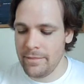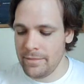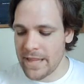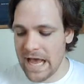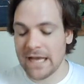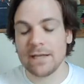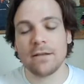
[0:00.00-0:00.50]

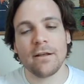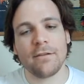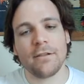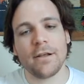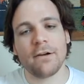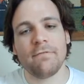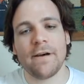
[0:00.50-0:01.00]
that the
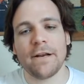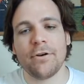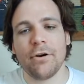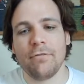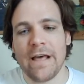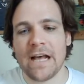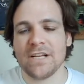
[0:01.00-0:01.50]
defender
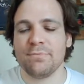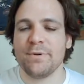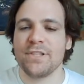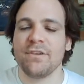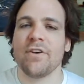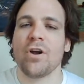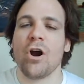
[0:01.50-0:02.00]
of that
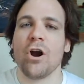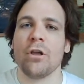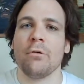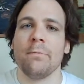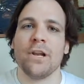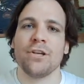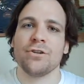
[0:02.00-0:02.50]
specific
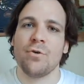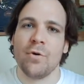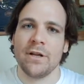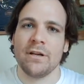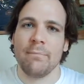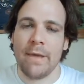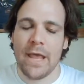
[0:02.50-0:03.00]
argument is going
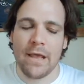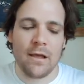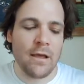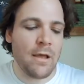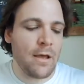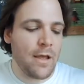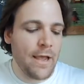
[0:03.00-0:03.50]
to make.
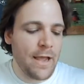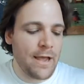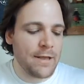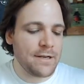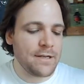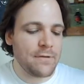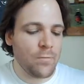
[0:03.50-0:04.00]

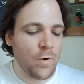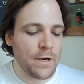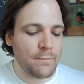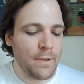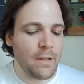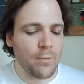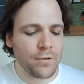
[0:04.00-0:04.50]
And what
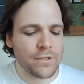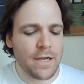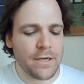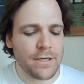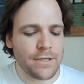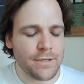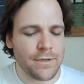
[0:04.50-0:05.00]
people
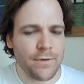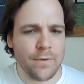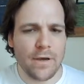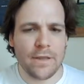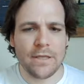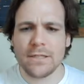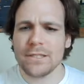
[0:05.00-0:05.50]
tend to do,
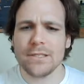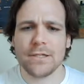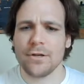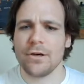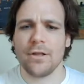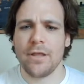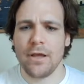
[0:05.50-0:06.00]
and this isn't a
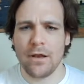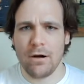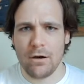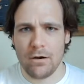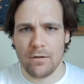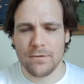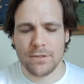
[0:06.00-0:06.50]
good thing at
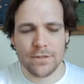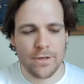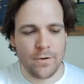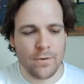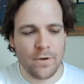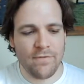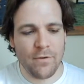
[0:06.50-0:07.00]
all.
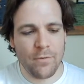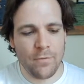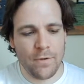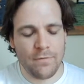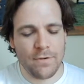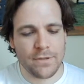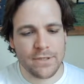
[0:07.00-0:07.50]
So if
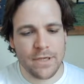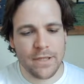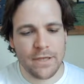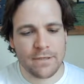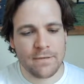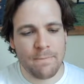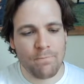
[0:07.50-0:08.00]
you see
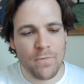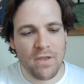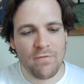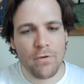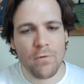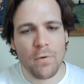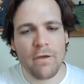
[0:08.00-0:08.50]
this, if
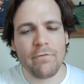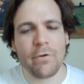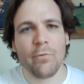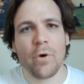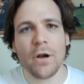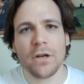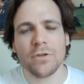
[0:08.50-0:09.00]
you
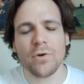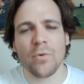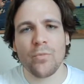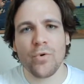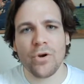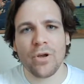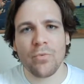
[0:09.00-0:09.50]
run into a
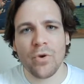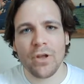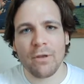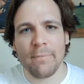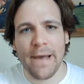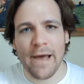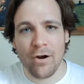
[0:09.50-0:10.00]
really, really
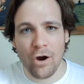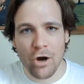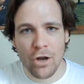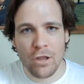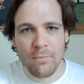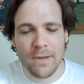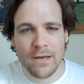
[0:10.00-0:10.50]
bad
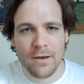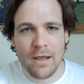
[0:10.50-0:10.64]
argument